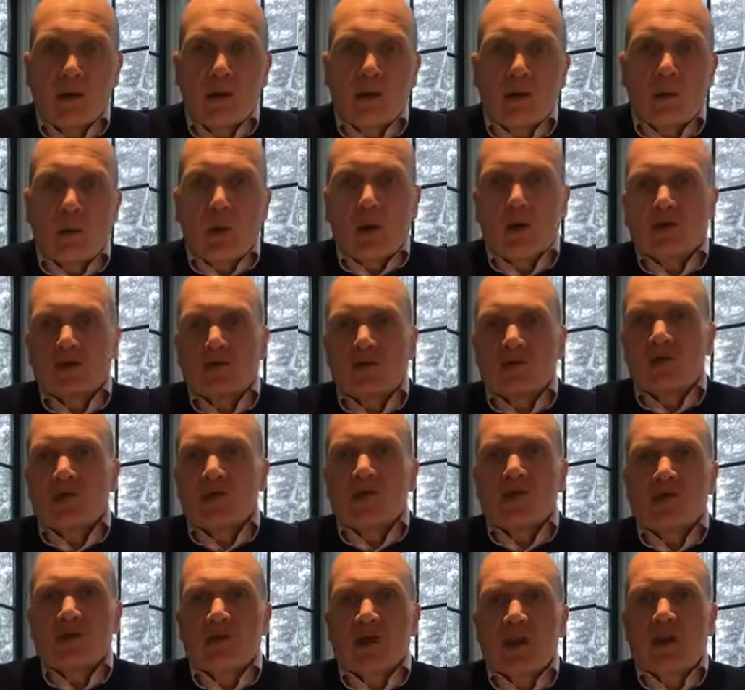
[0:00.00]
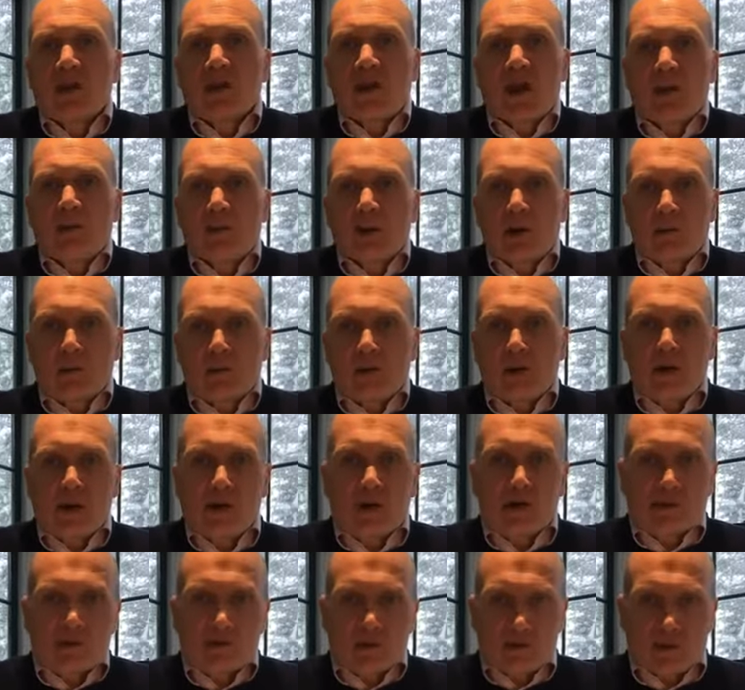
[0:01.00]
Why don't you just state how many
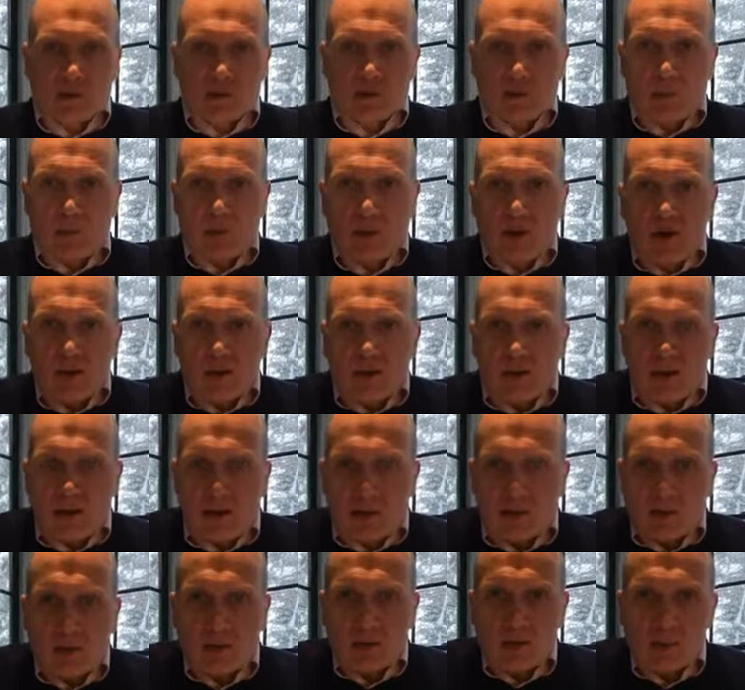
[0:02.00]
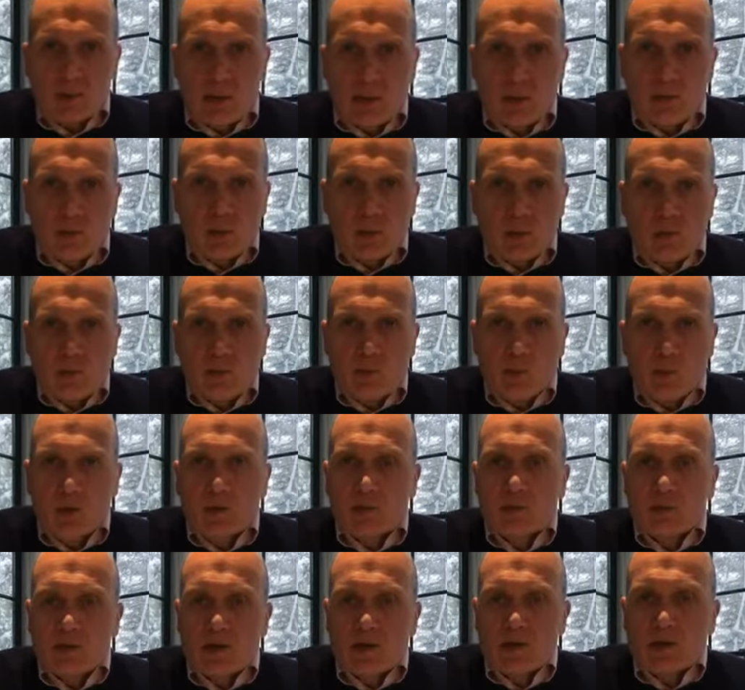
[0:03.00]
products are in your product line? Because people will be more
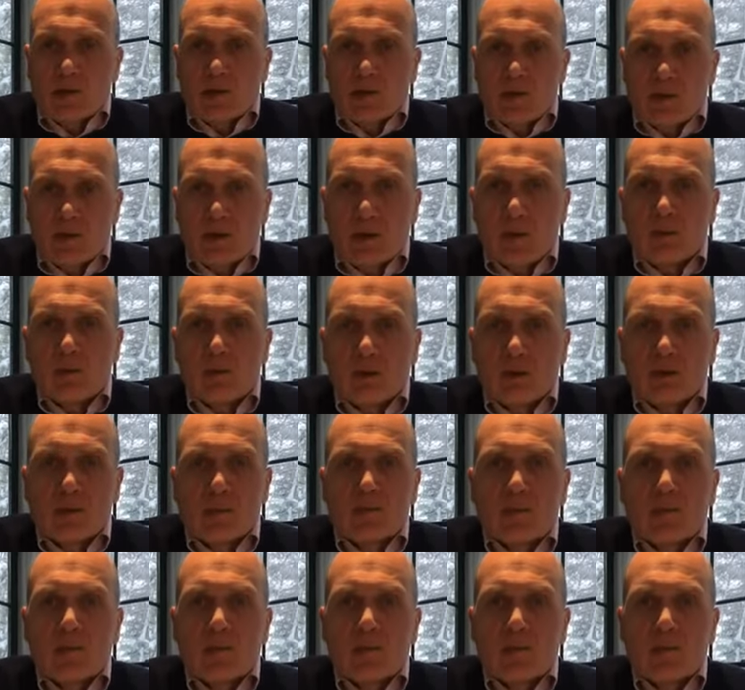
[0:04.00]
impressed with the number.